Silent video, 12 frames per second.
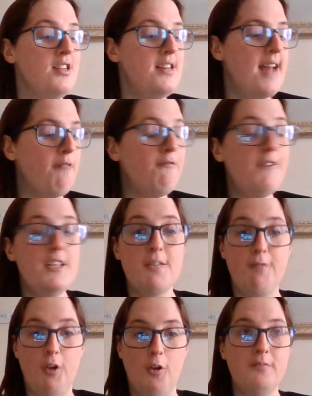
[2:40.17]
Now, first
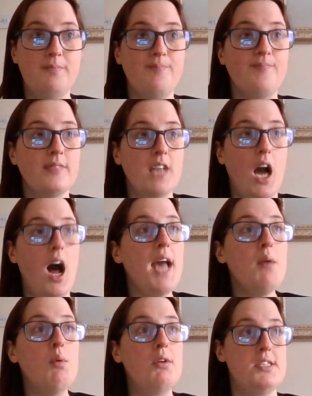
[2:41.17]
of all,
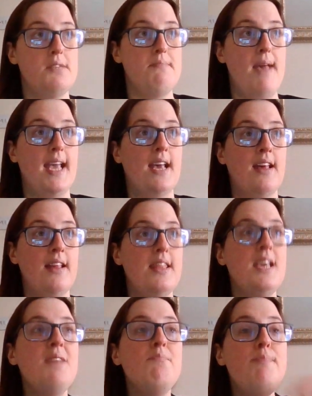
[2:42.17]
I want to make
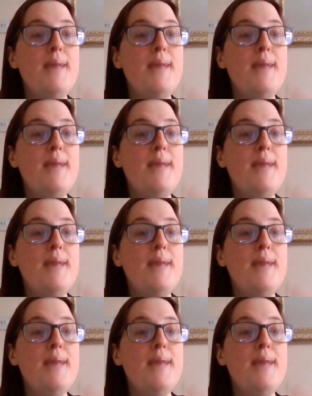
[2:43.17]
the